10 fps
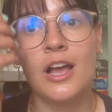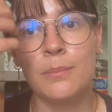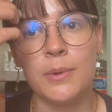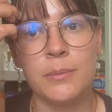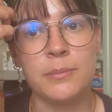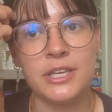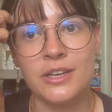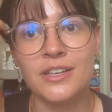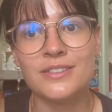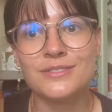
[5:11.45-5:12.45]
Mamma
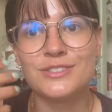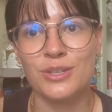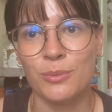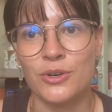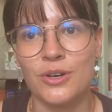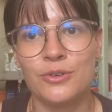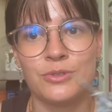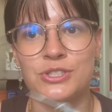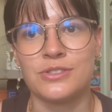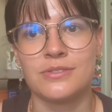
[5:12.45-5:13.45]
Mia tomorrow,
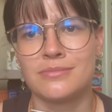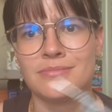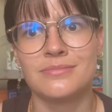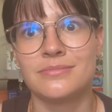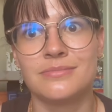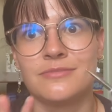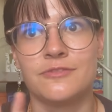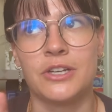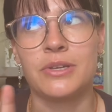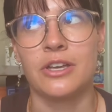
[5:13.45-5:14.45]
which is
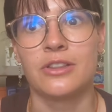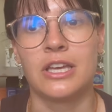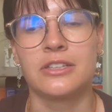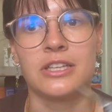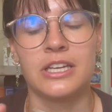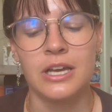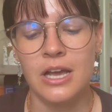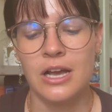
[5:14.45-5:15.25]
very unlikely,